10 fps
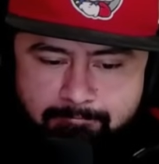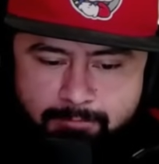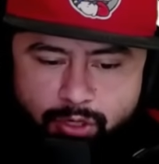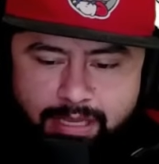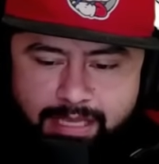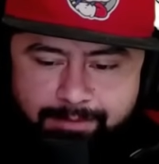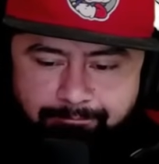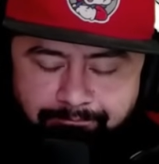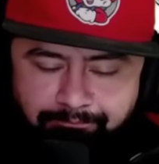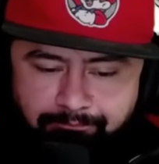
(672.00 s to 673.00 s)
Okay,
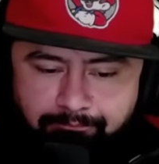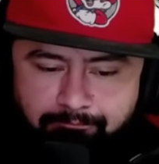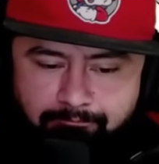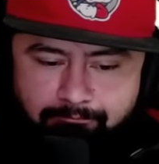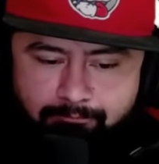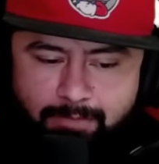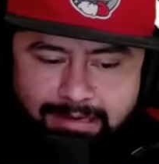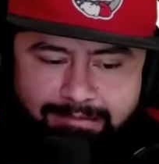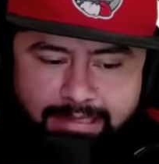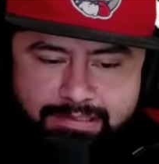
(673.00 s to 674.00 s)

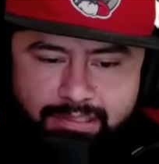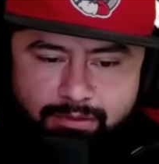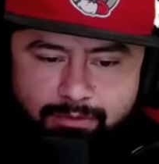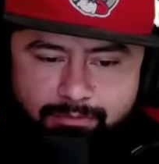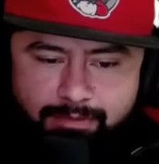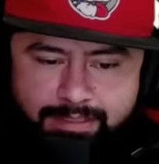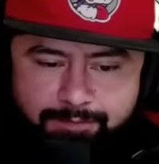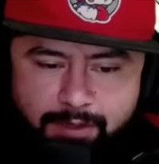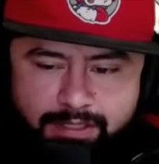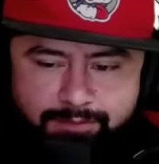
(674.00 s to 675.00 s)
all right. So as
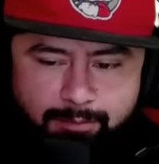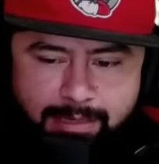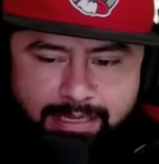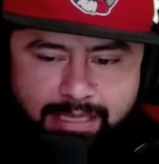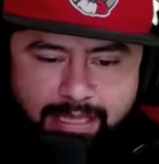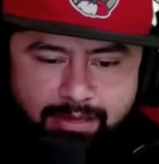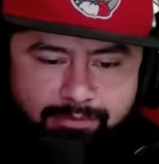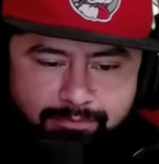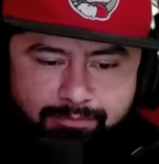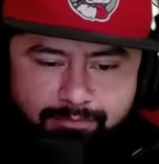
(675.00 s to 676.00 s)
far as for my account,
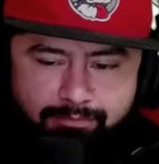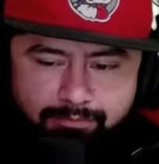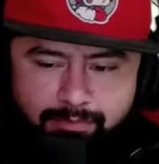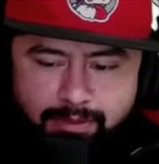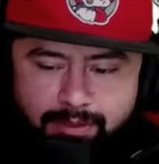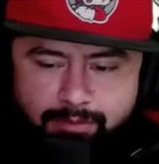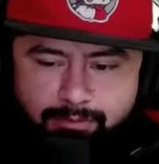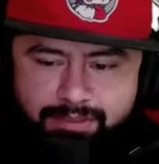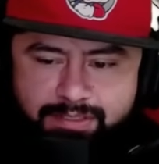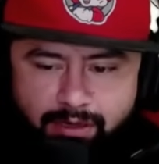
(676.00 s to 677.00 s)

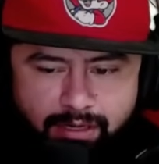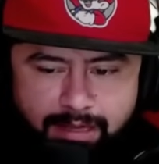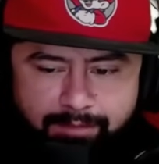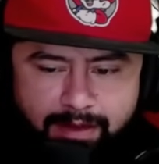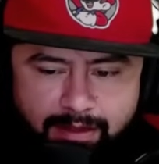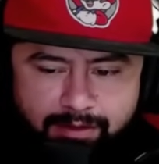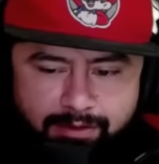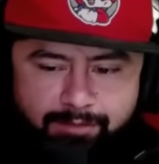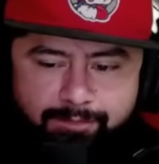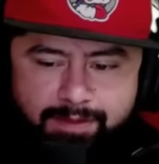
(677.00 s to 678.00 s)
we started off at
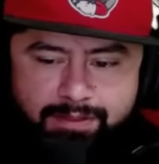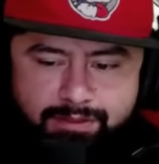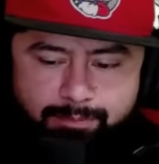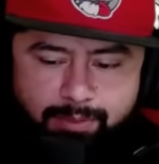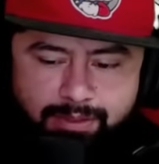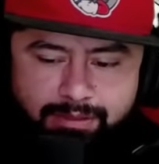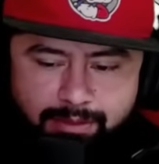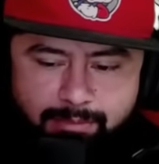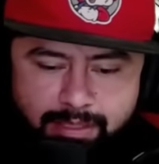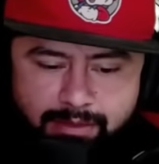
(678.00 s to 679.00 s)

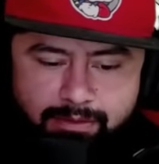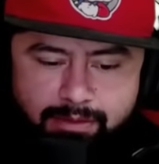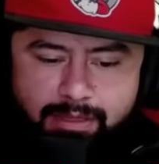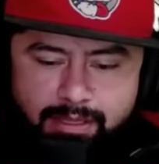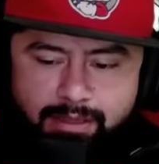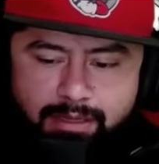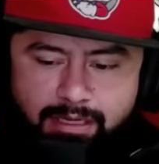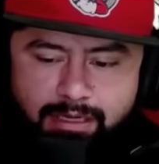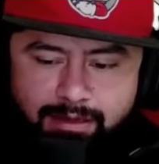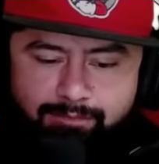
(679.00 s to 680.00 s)
152.3 mil
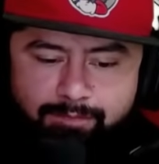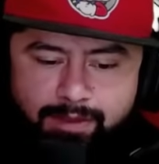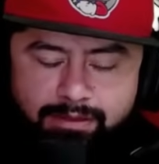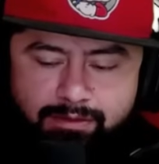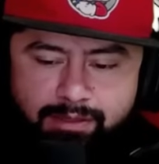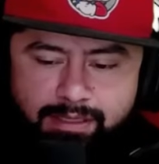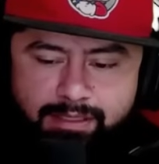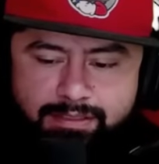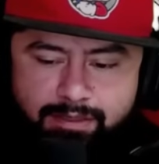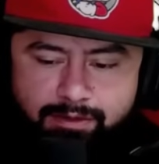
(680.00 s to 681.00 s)

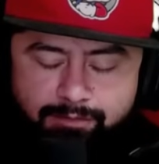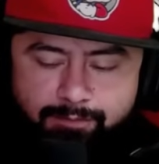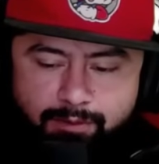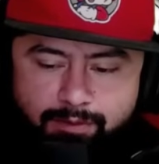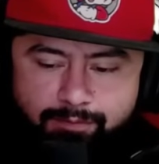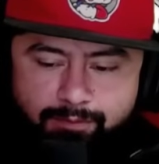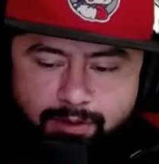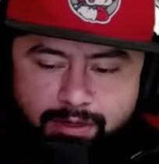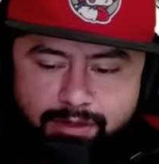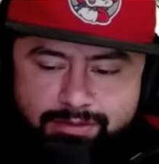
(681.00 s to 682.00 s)
victories,
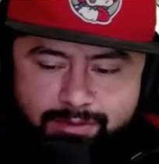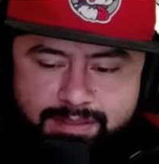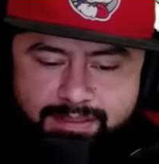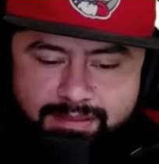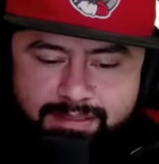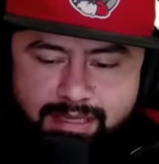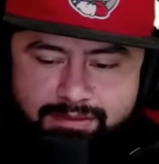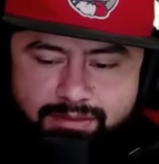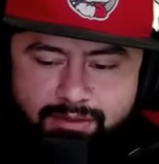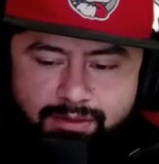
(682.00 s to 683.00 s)

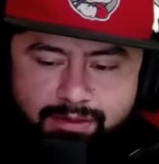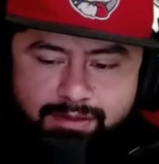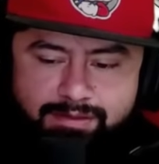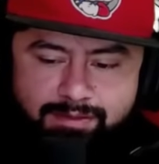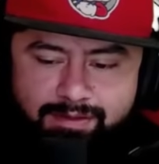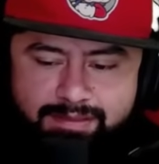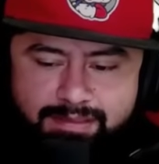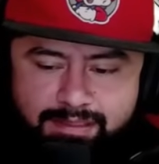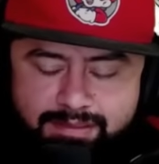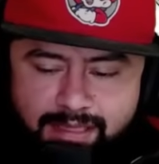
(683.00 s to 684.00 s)
426,000 to
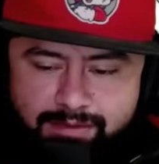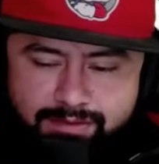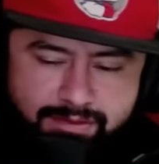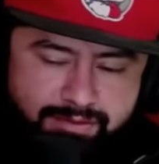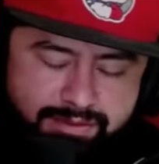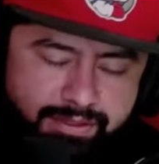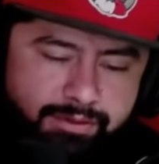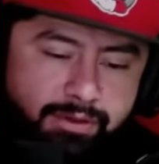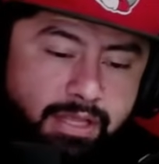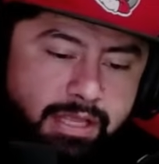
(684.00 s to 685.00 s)
176,000, so
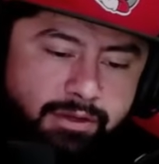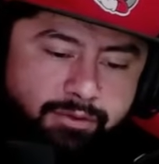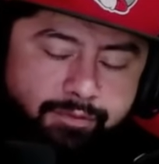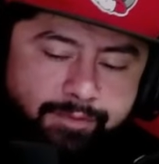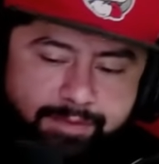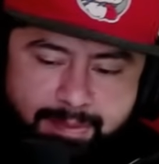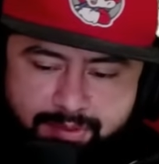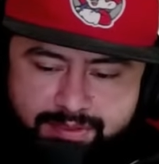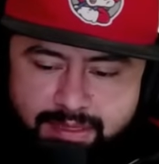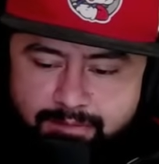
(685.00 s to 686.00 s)
still over
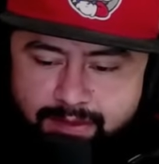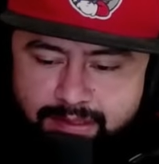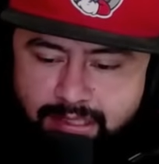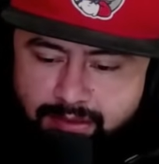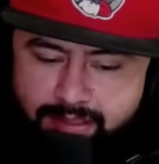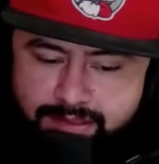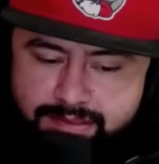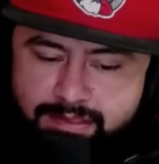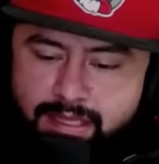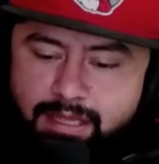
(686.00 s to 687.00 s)
50%
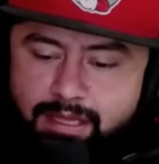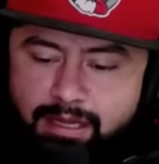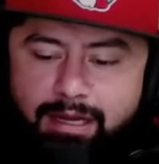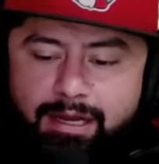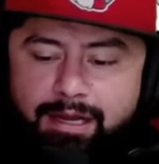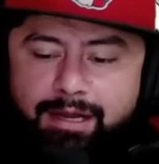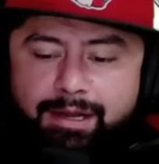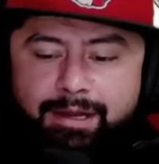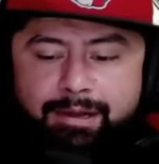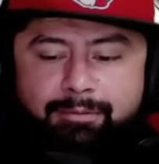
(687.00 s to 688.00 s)
victories.
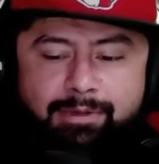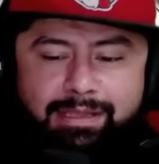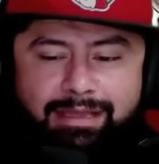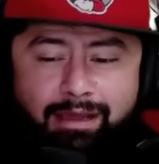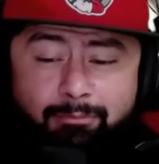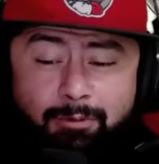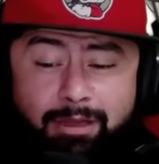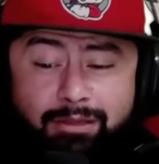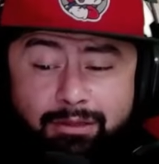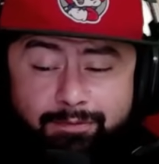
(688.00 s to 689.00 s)
We got
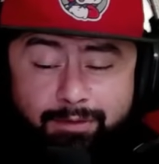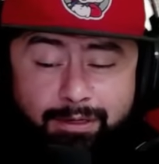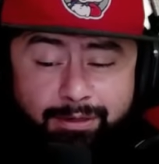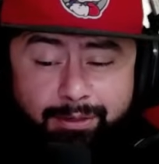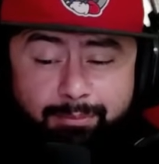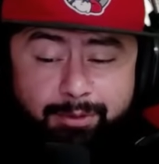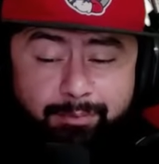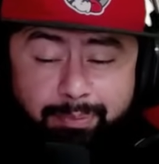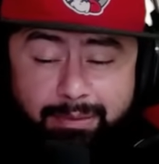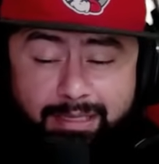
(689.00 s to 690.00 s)
well over 100 mil
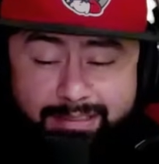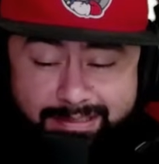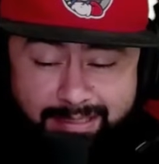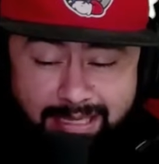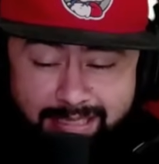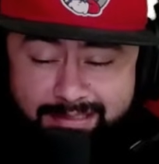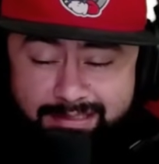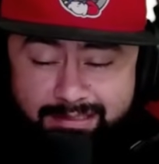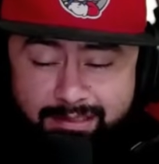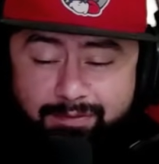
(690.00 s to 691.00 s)
plus,
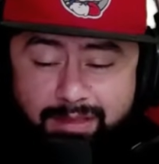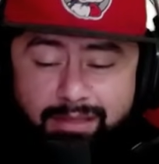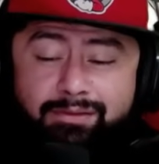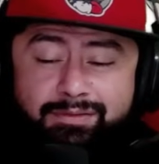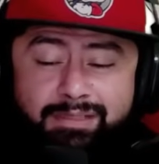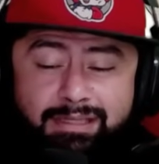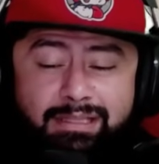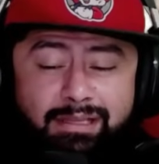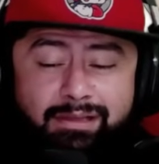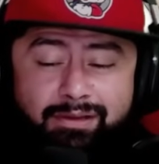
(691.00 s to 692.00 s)
guys, of kills. I think
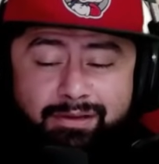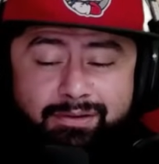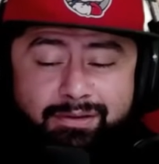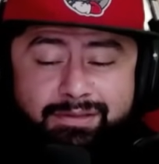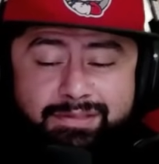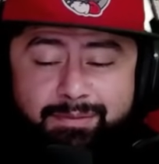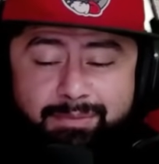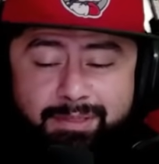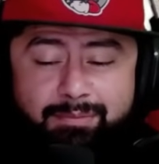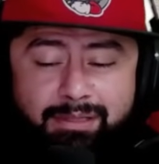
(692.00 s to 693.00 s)
like 100 and
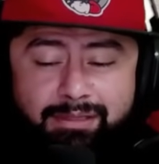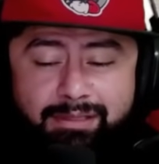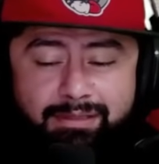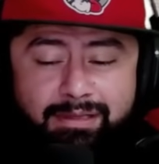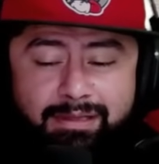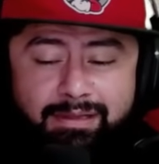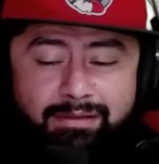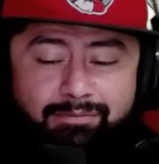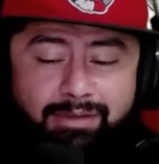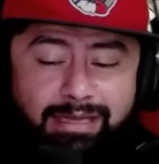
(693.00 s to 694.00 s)
something million.
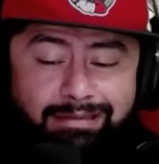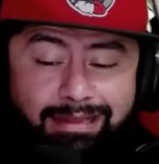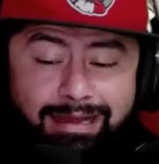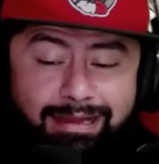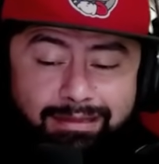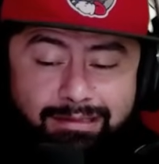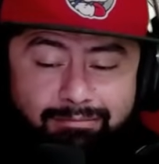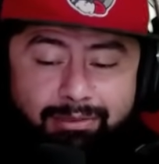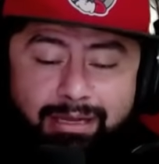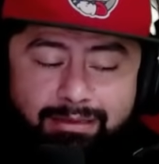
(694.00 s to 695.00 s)
We got a lot.
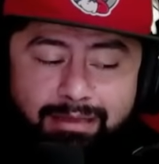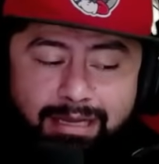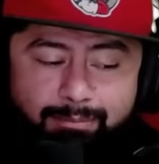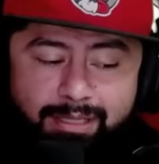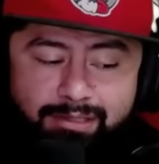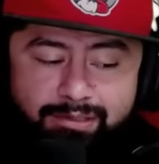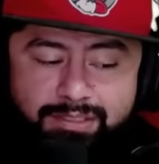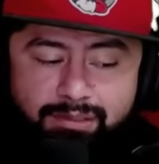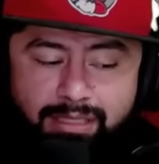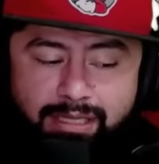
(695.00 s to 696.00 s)
I mean, there's
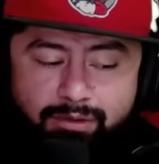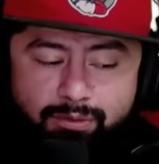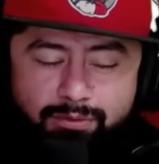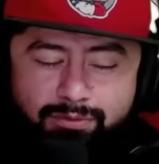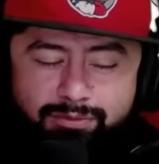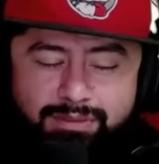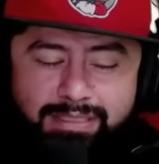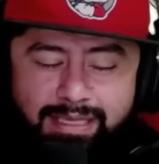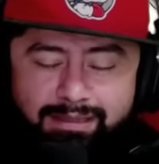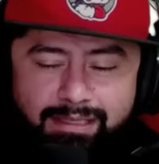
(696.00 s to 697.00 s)
still like a whole
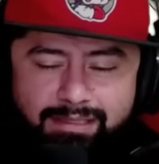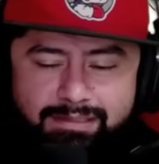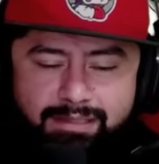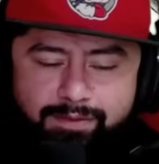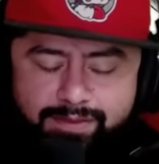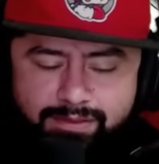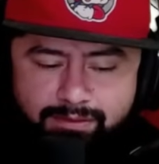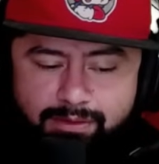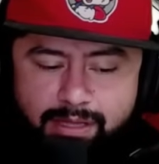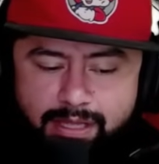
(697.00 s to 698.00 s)
10 days left,
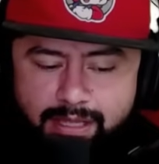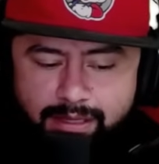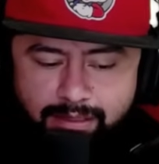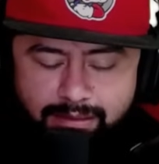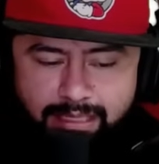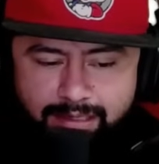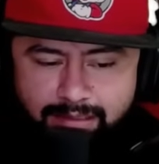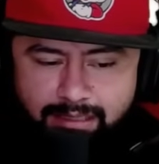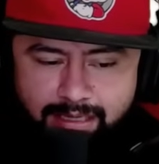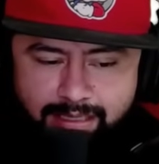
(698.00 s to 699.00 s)
so a
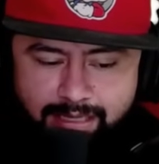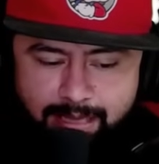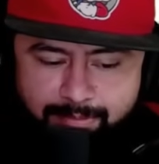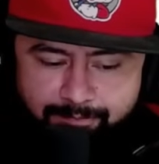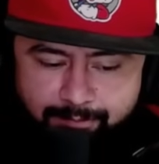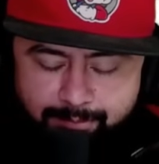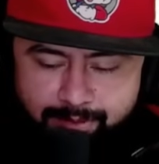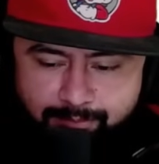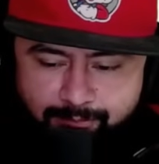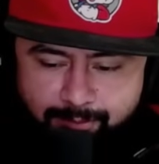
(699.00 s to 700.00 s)
lot can happen from
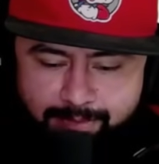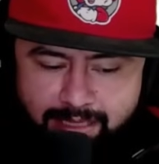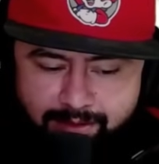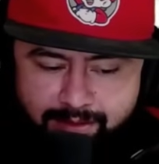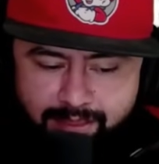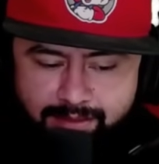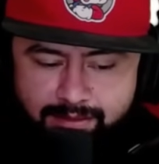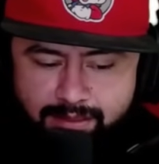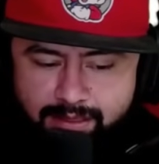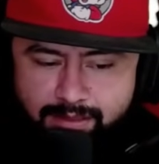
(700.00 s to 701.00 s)
now to then.
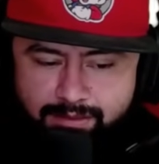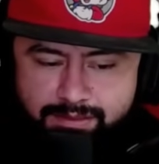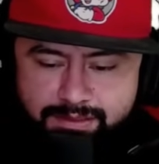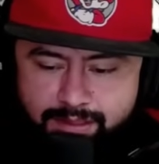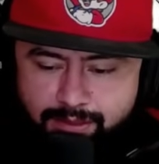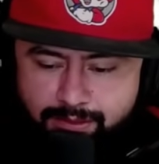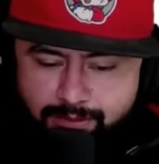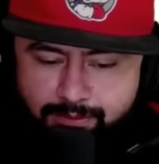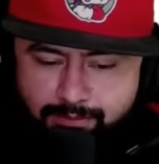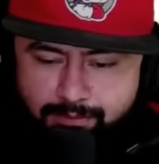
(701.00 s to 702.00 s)

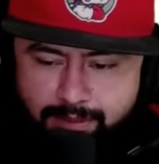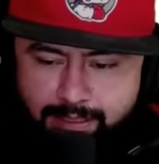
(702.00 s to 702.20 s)
So